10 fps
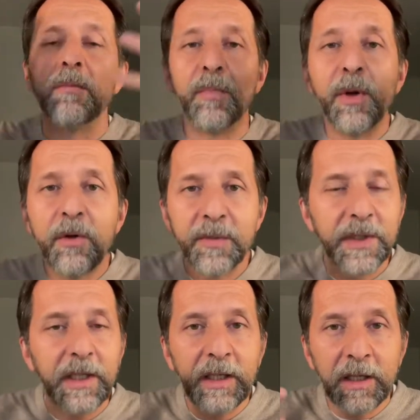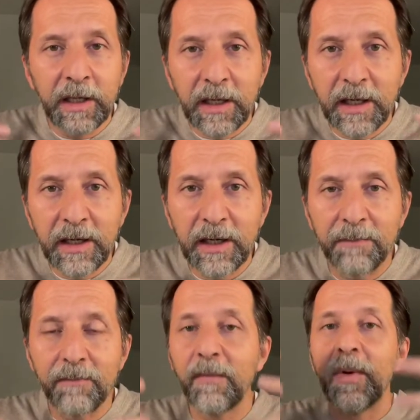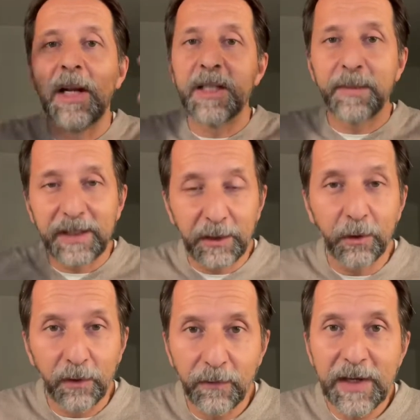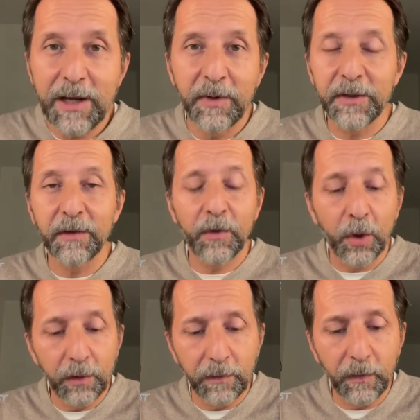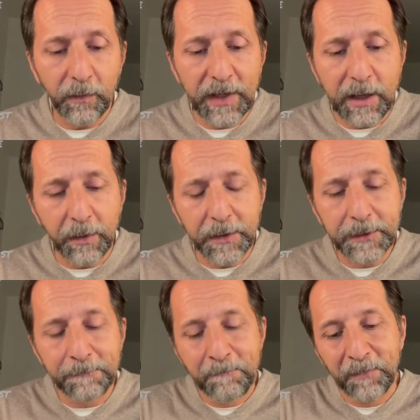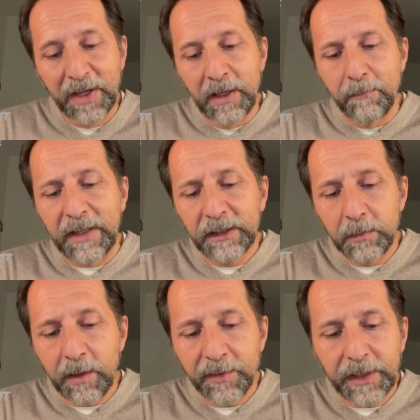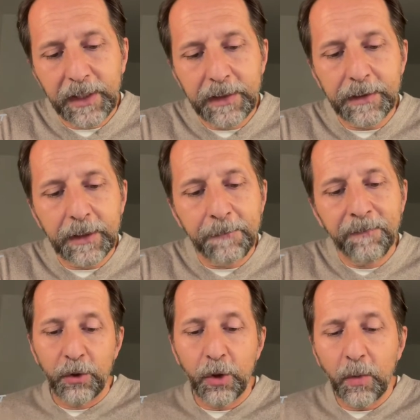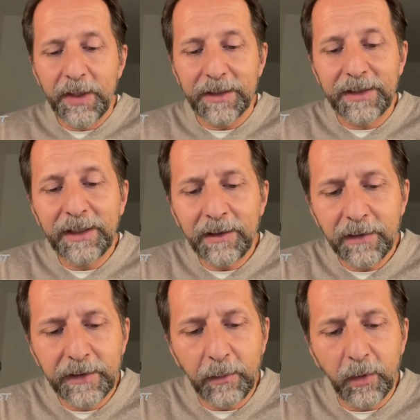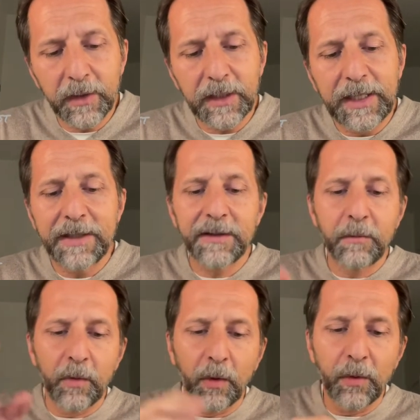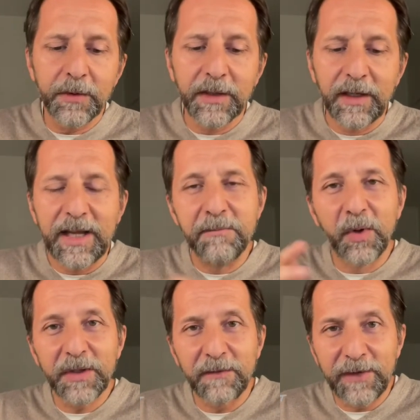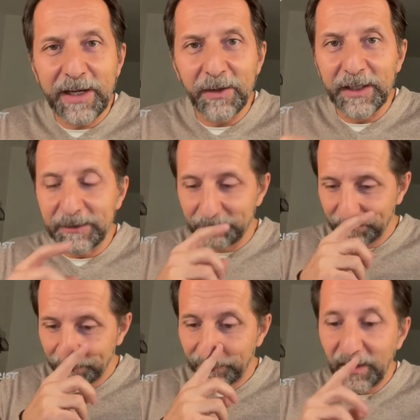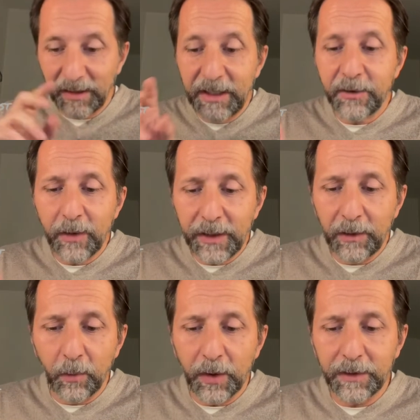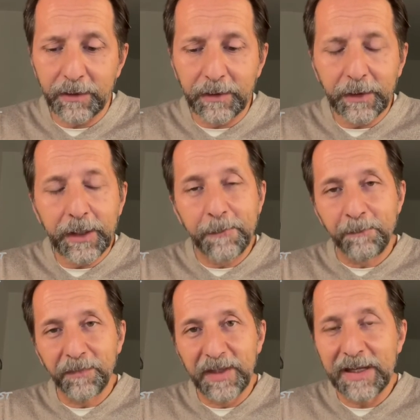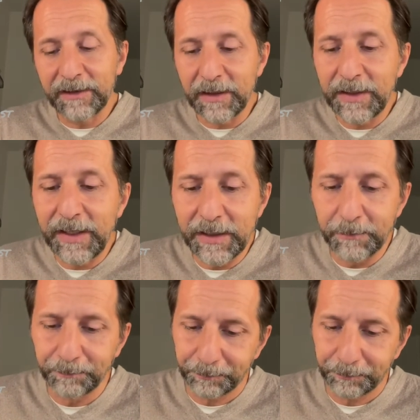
blooms in uh, a spectacle of flowers, of colorful flowers. Mandelbaum says, uh, showing a tint that was less than rose and more than violet. Literally what uh, Dante says,